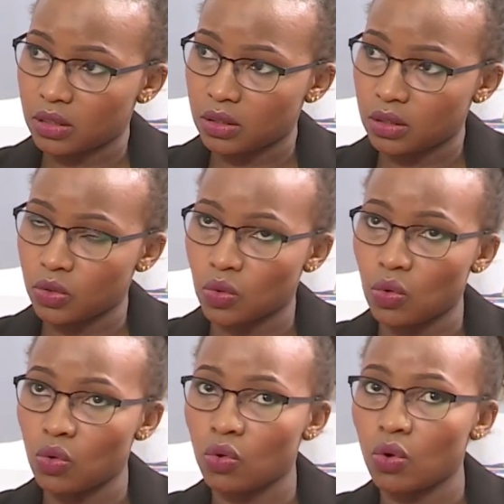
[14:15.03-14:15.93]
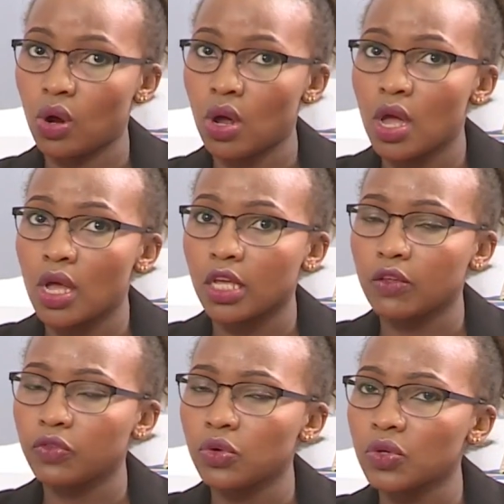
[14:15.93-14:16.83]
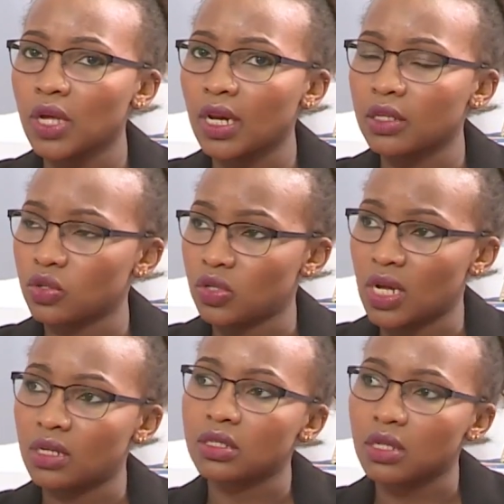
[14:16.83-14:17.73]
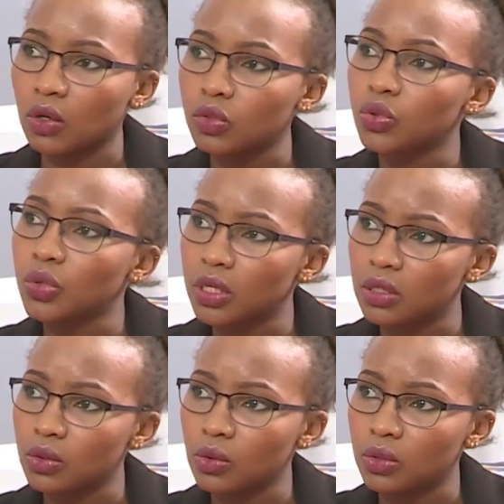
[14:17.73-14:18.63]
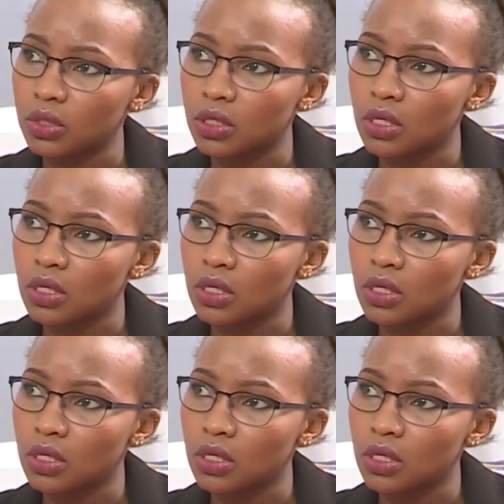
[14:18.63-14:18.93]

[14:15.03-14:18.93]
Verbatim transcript: So if you realize your child is now two years old